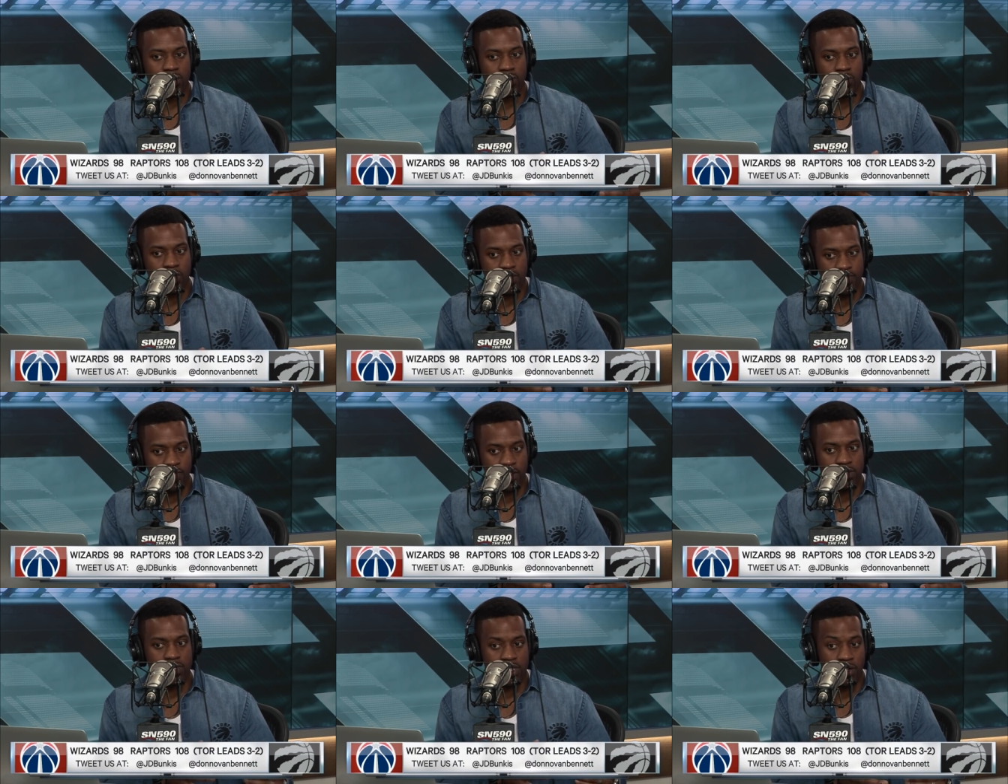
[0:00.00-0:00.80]
we
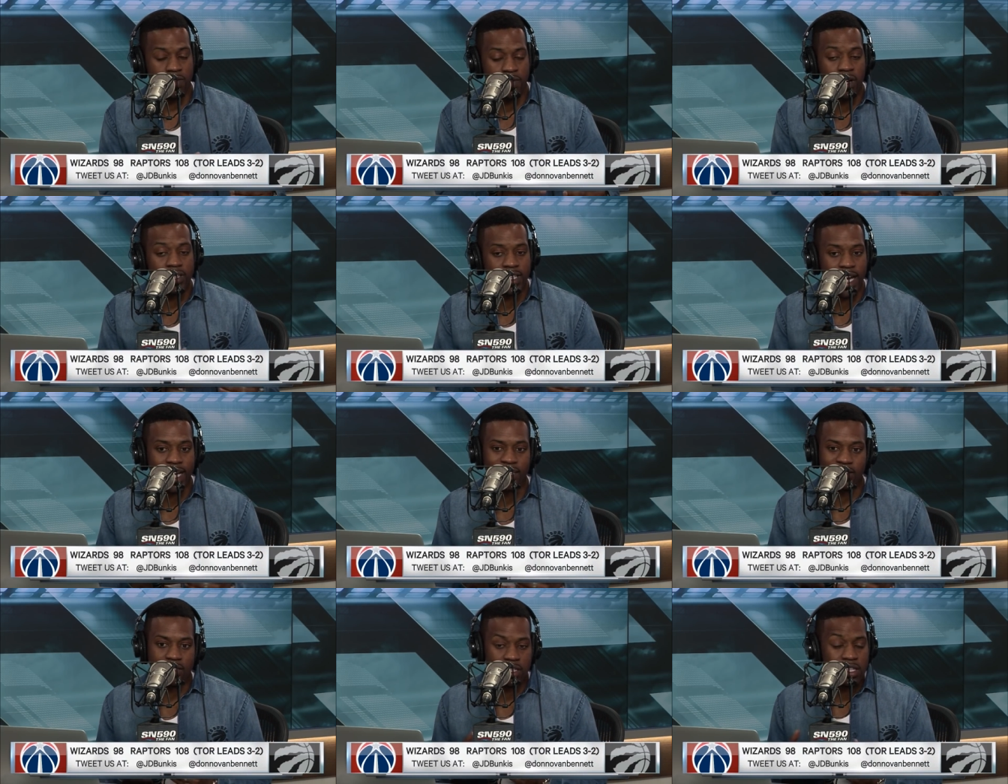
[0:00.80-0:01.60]
f- still felt
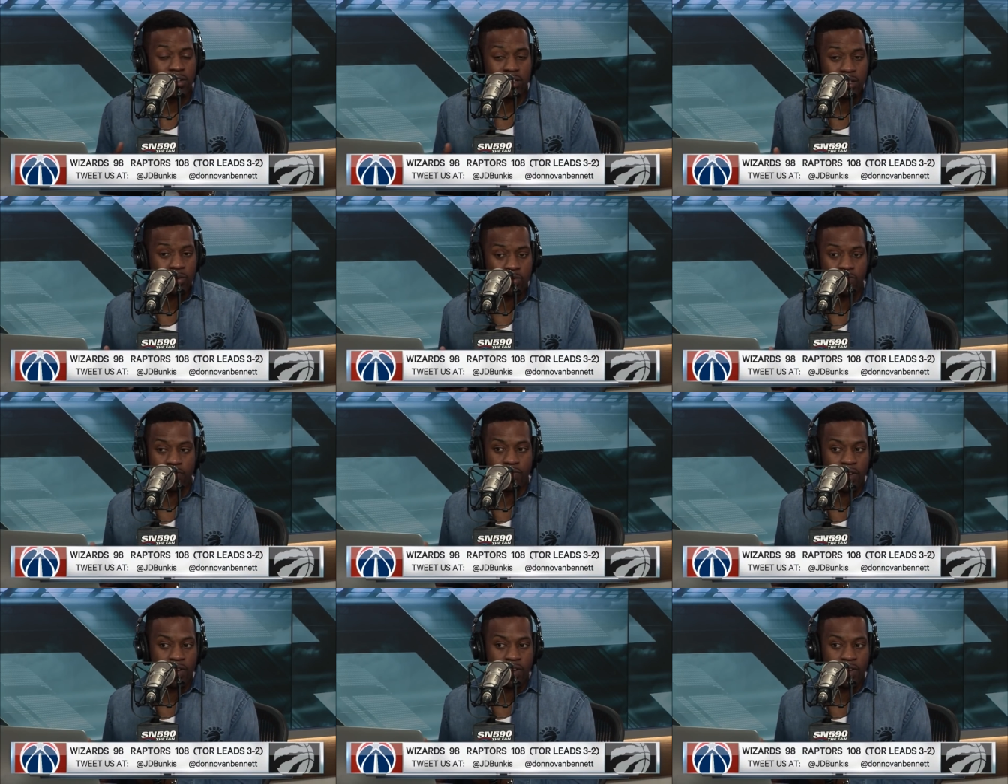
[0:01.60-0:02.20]
that they're going to